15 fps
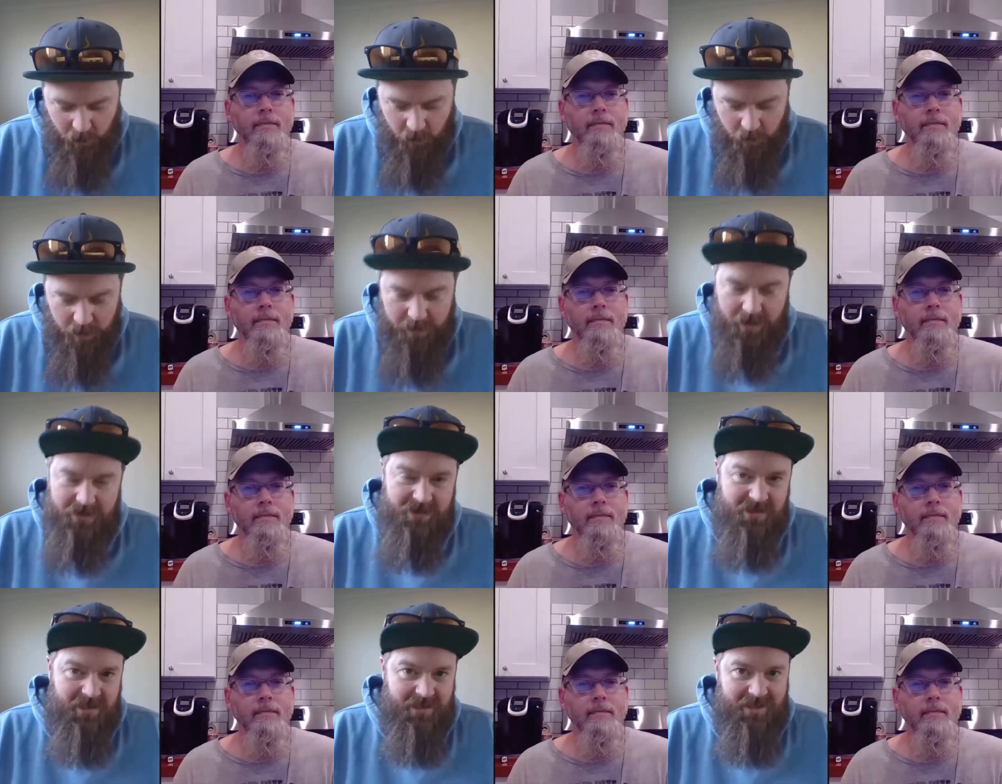
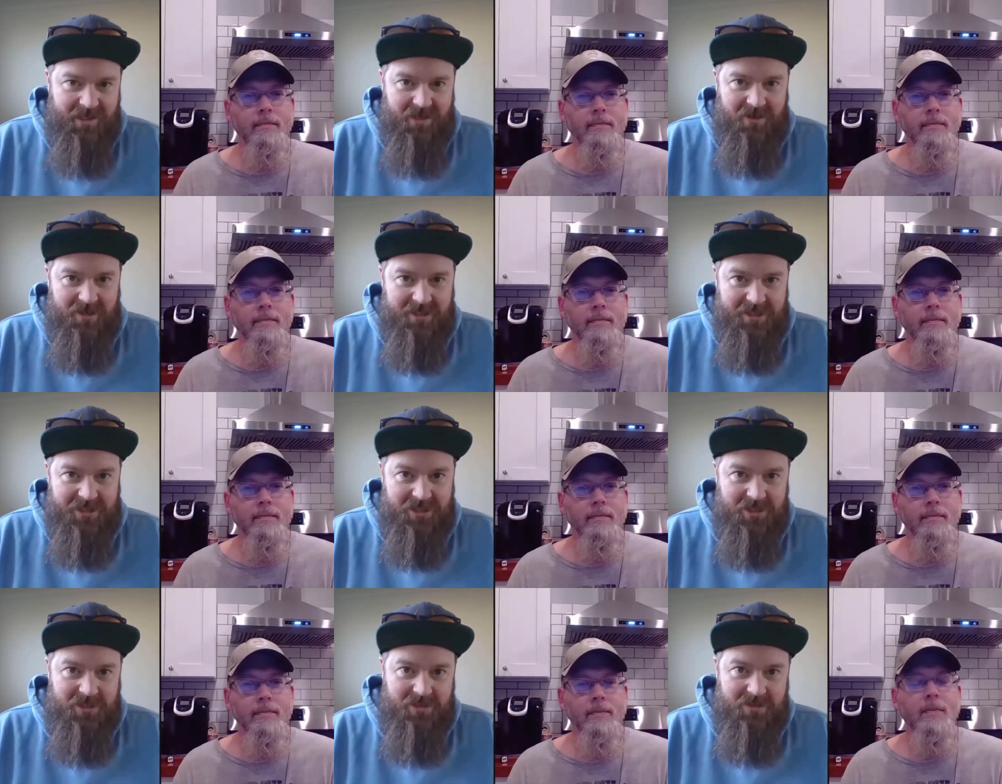Speaker 1: almost
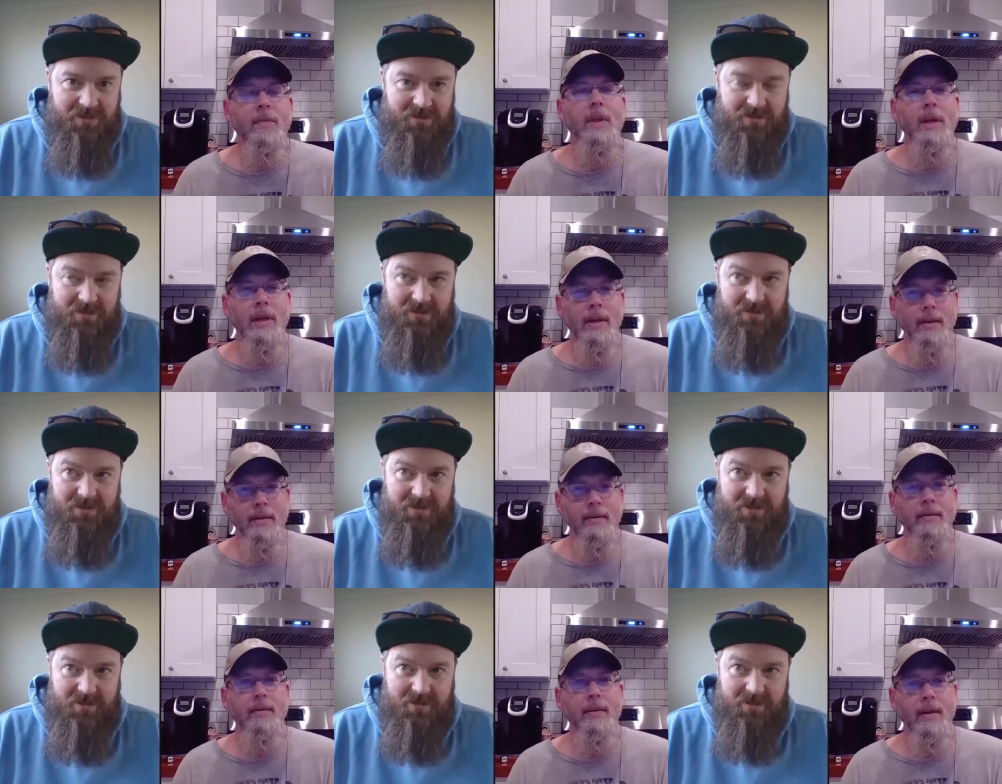licorice.
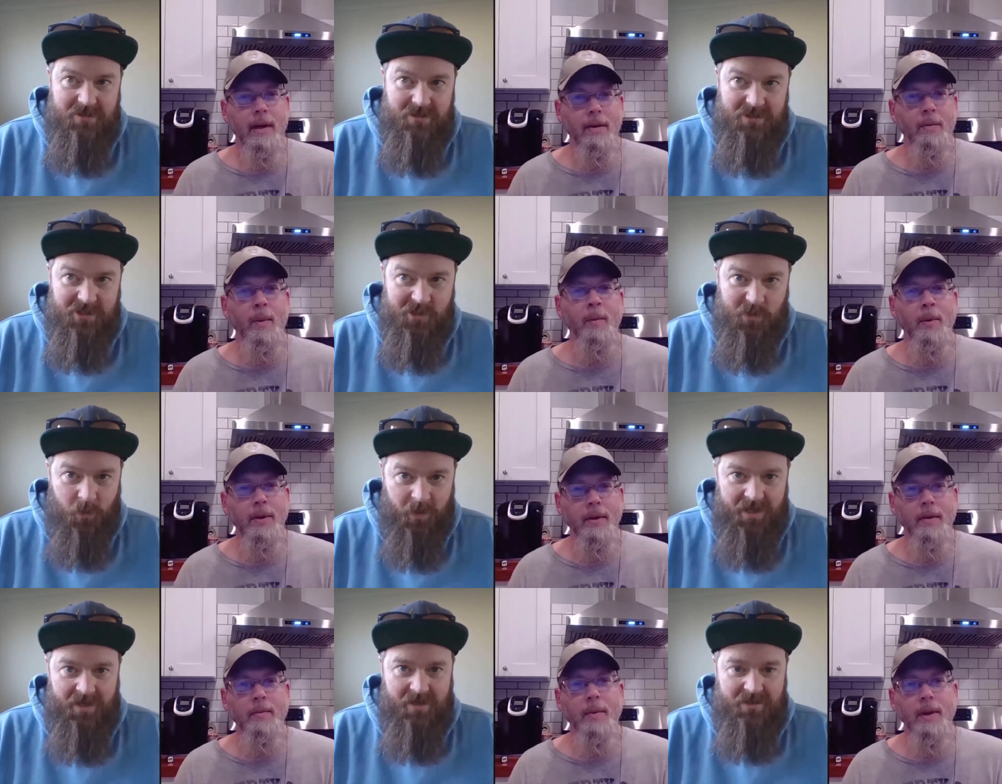
Speaker 2: Yeah, I remember
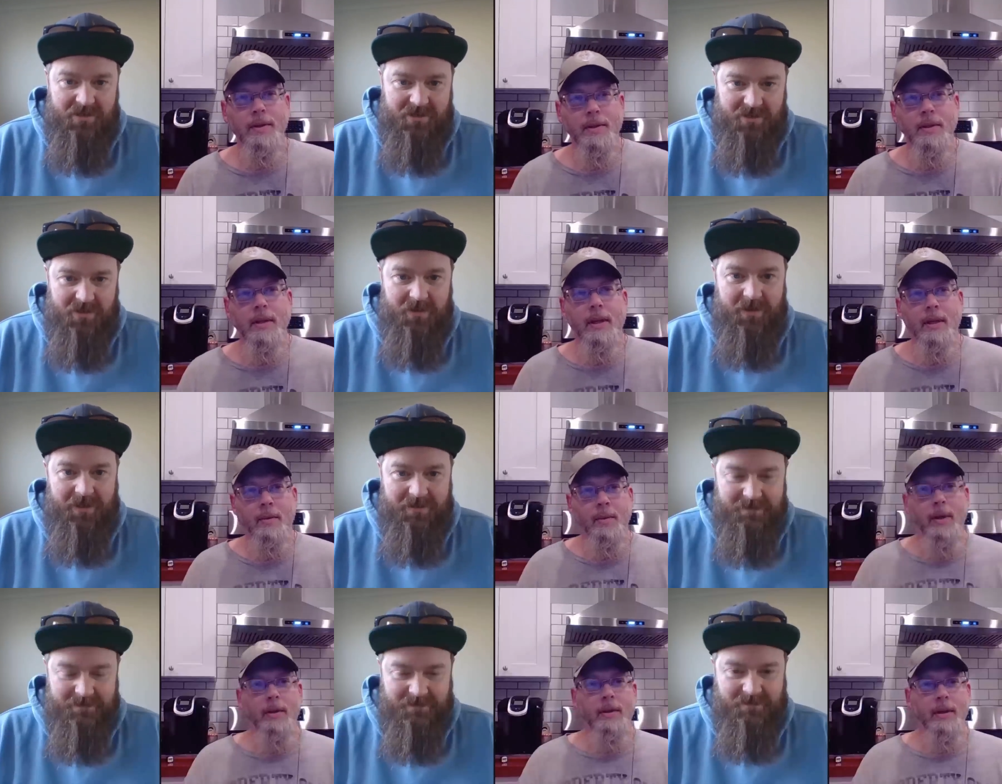you had mentioned that
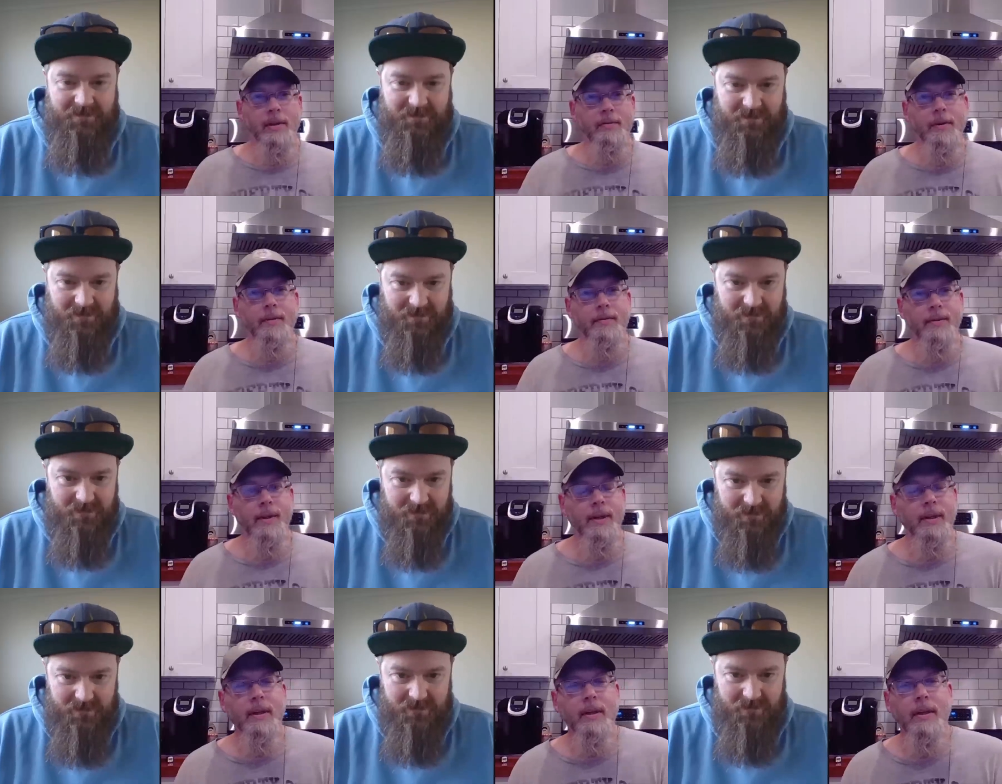about the F F
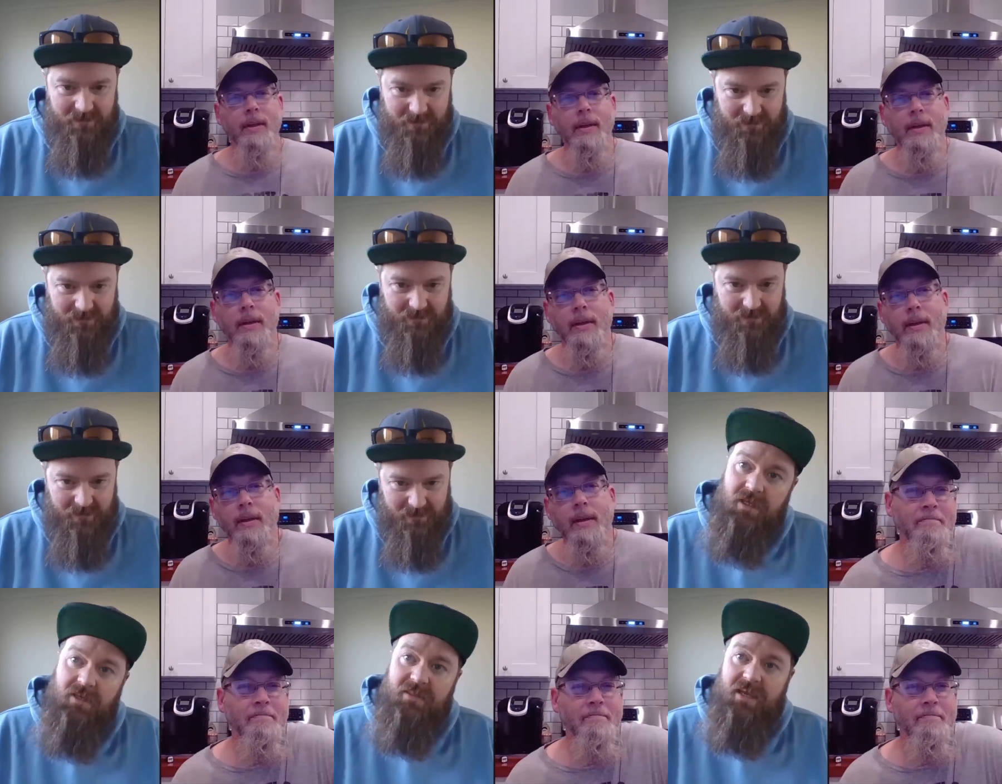V.
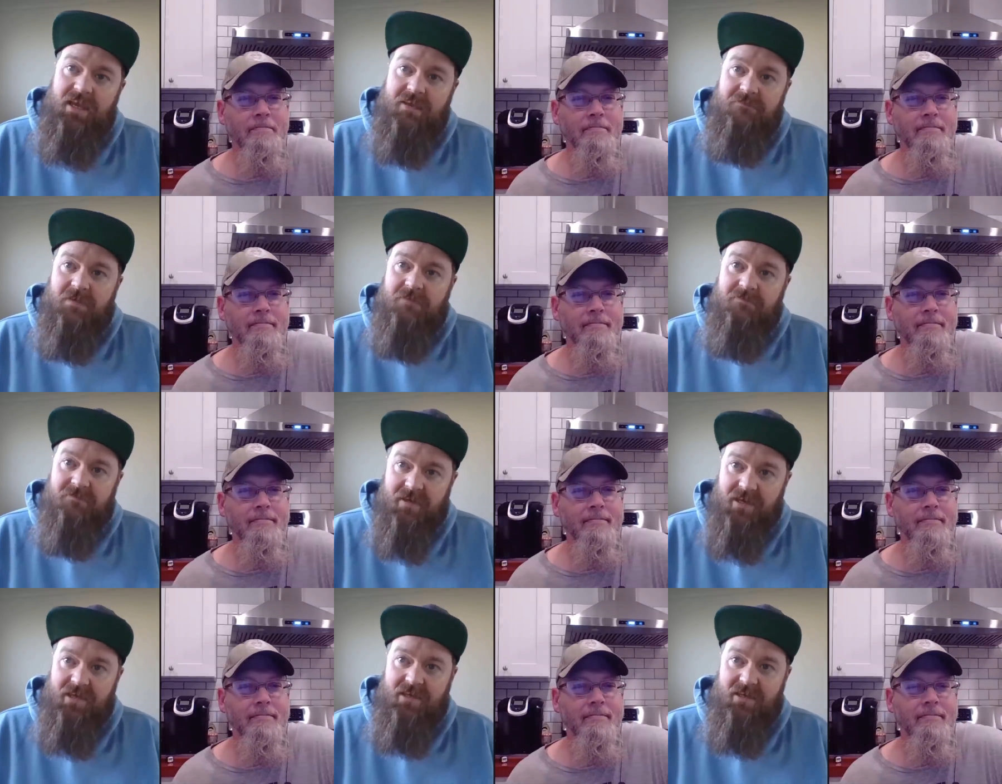
Speaker 1: In the F F
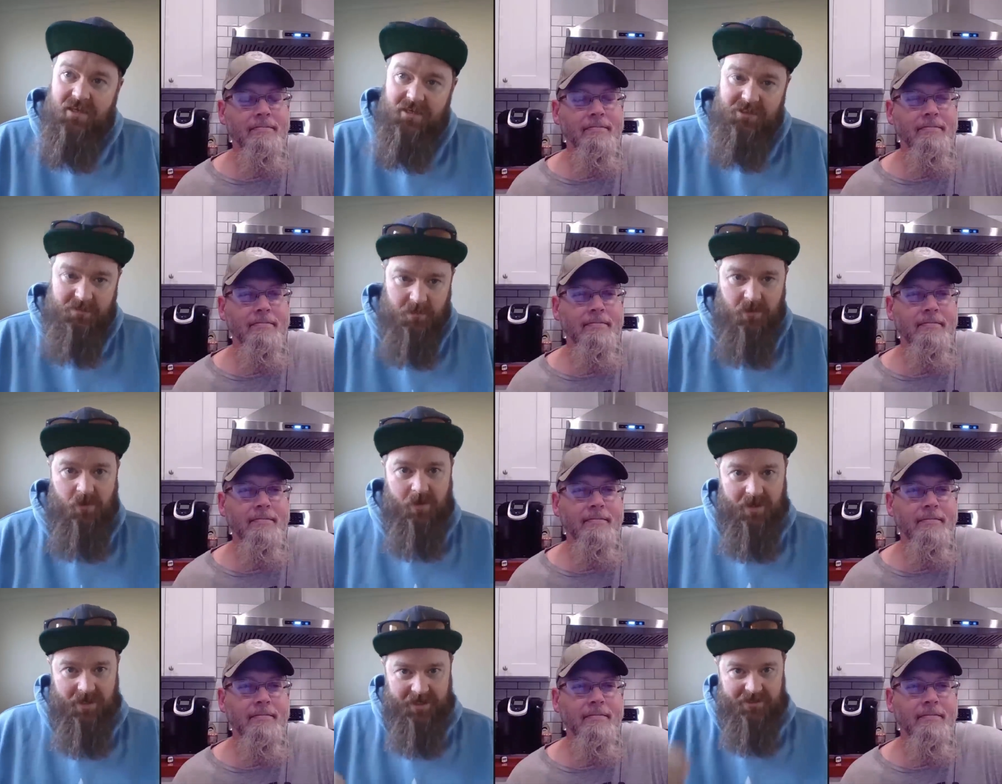V, it's
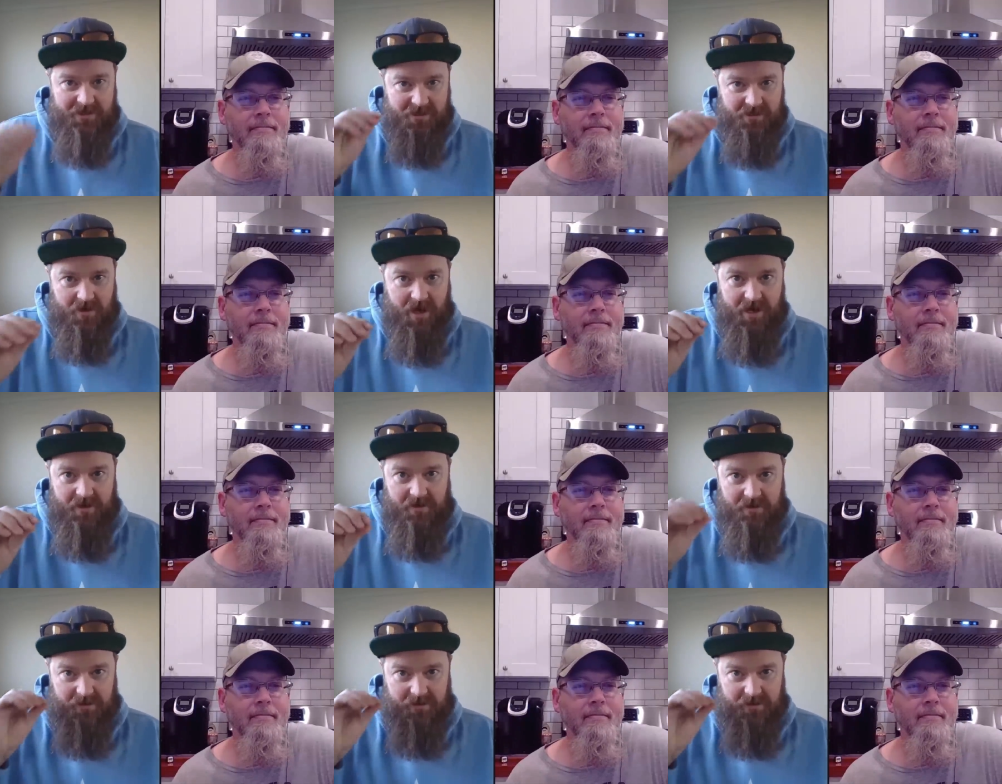more like straight